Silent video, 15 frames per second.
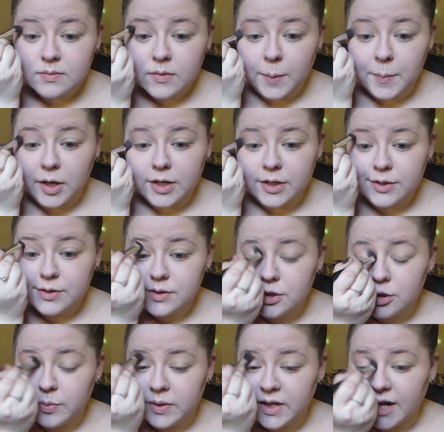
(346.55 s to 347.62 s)
I'm not going to use
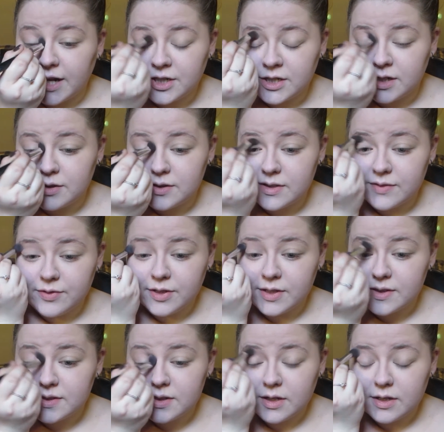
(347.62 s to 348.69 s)
too many eyeshadows for
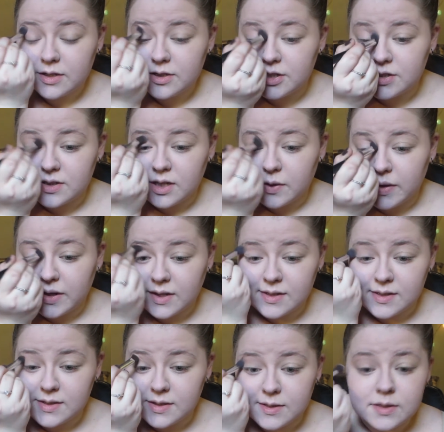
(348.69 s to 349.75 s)
this look, just so it
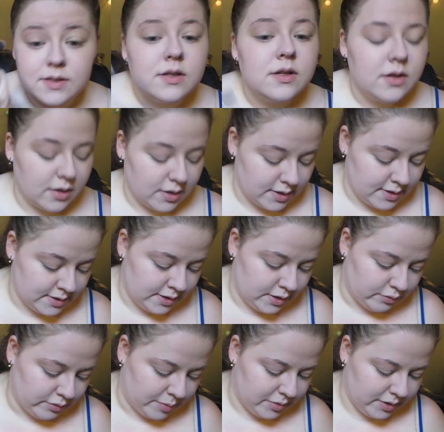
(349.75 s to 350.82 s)
is easy to
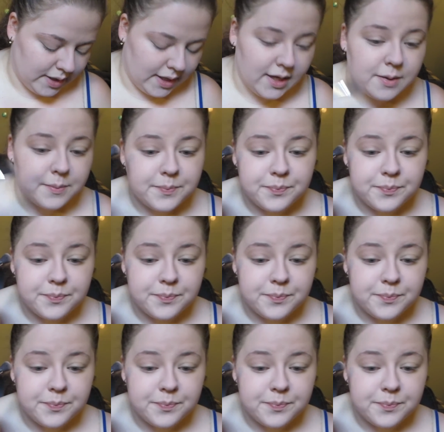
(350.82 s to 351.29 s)
replicate.